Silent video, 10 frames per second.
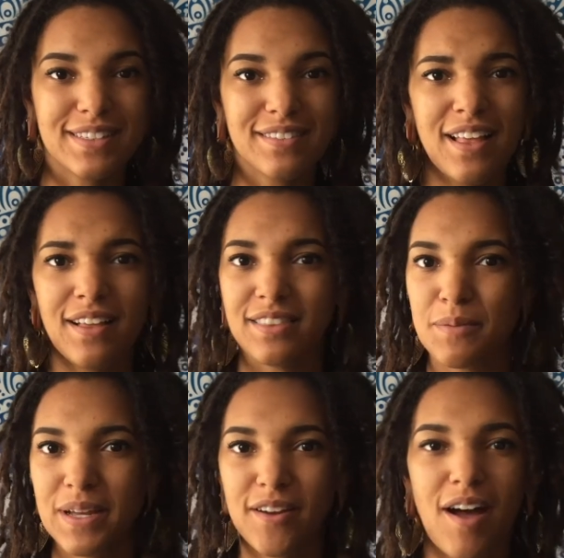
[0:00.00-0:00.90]
and
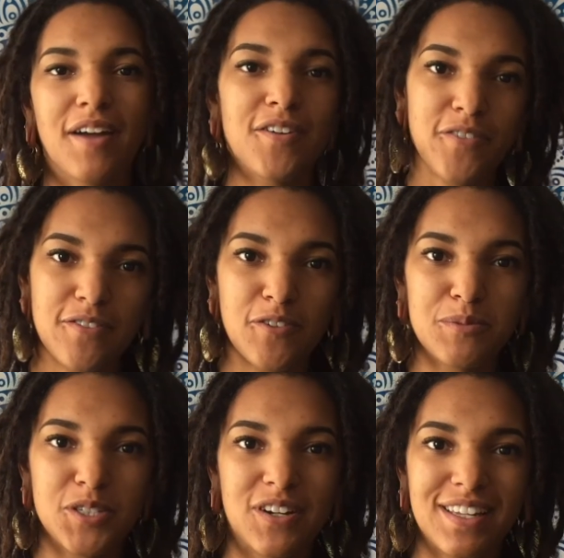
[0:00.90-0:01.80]
let me know how your
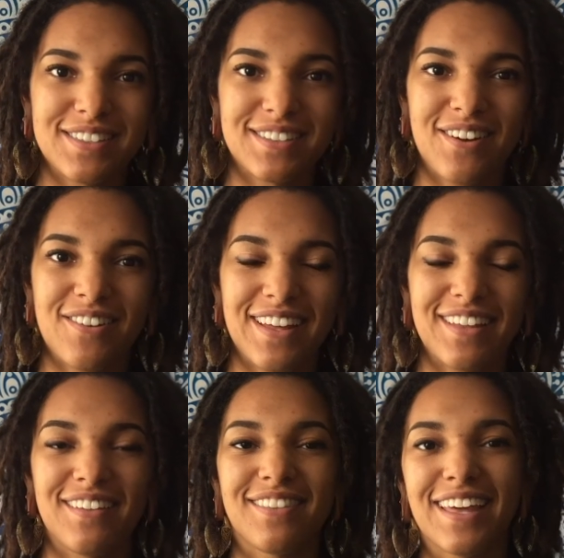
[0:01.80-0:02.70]
freeform journey is
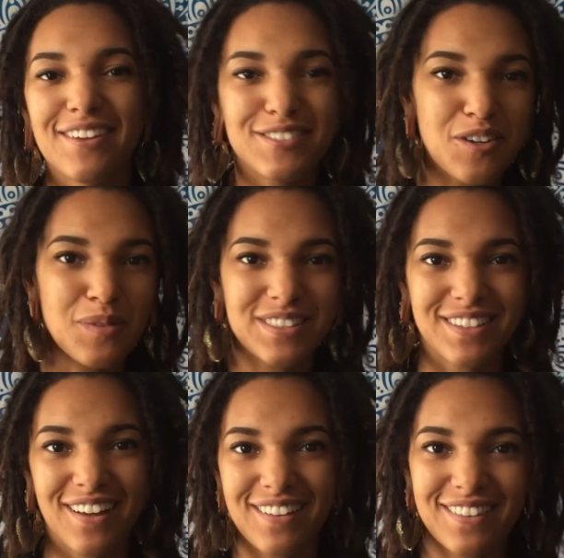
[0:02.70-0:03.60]
going. Thank you so much,
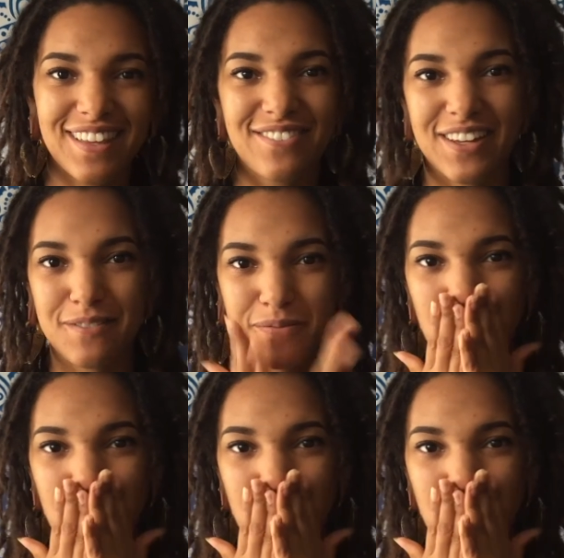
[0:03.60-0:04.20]
y'all. Love you.